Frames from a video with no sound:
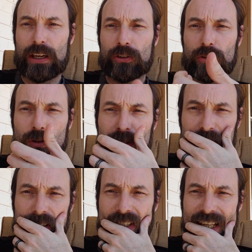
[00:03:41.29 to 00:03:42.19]
So use
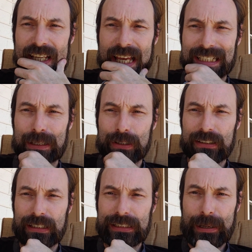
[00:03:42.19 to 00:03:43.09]
this as an academic
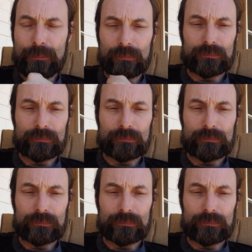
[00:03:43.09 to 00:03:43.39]
study time,